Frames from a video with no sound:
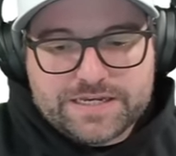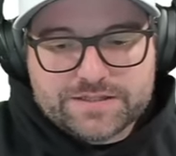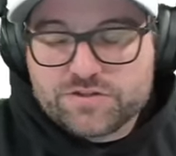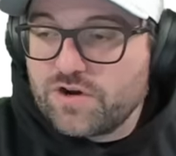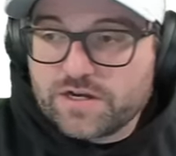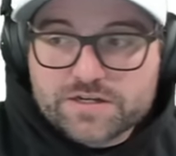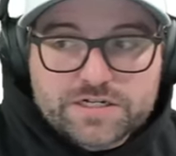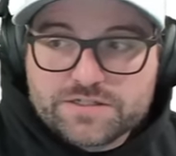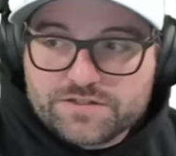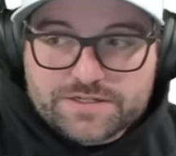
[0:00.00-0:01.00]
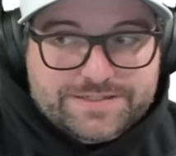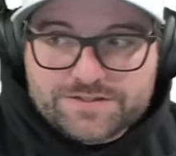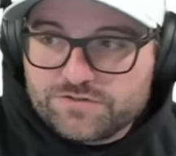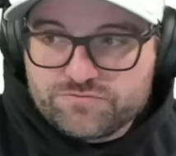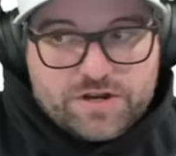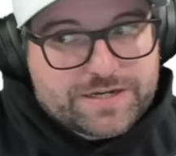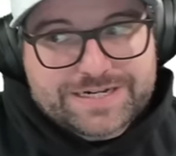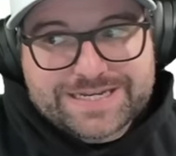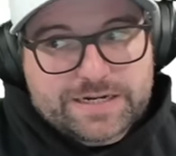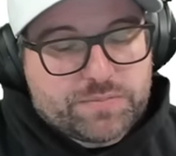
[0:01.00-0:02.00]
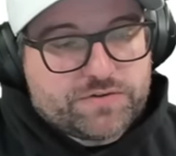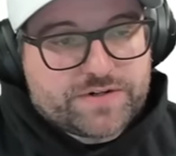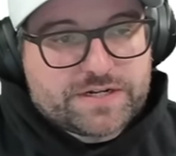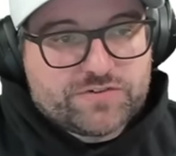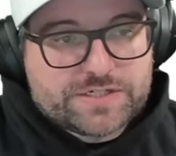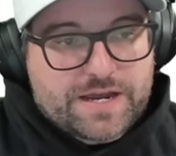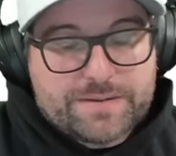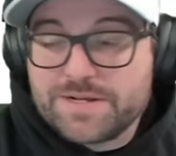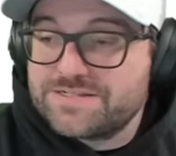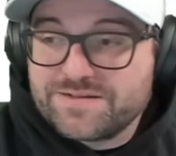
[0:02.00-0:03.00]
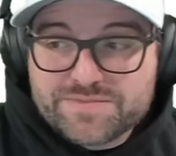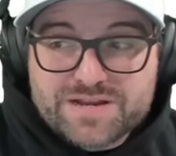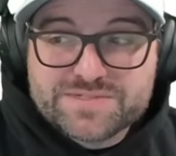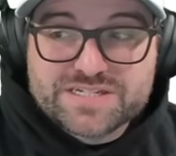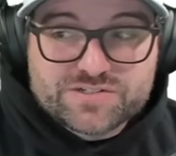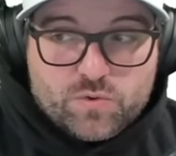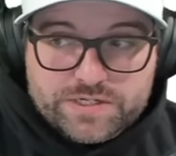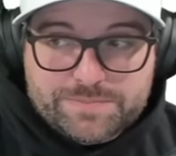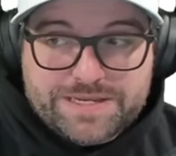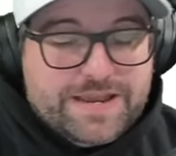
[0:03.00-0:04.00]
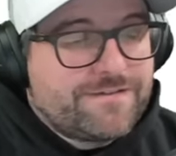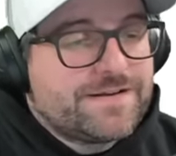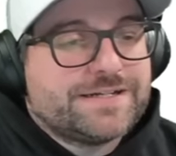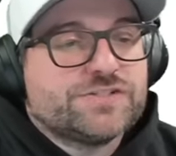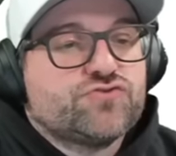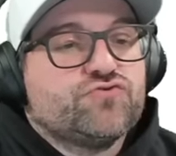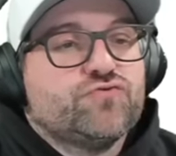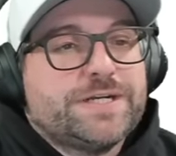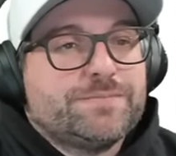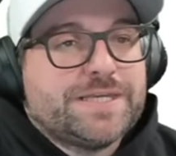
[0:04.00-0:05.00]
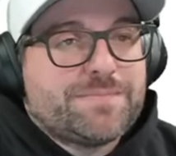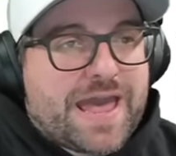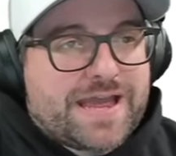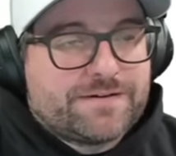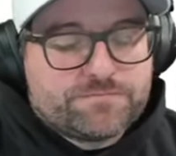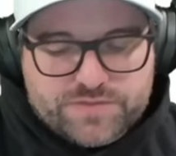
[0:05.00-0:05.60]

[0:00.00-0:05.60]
they're not gonna they're not gonna get it perfect every time. Sometimes it's going to be extremely bad.